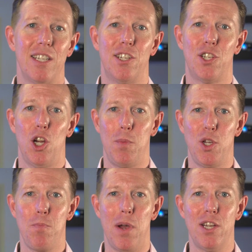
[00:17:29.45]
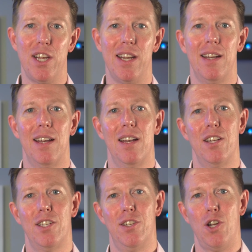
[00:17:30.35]
Determine your budget,
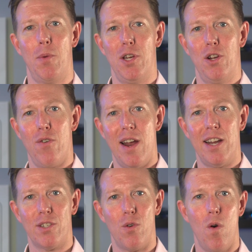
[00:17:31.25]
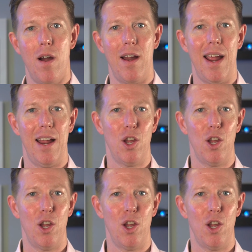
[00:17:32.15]
determine your credit score,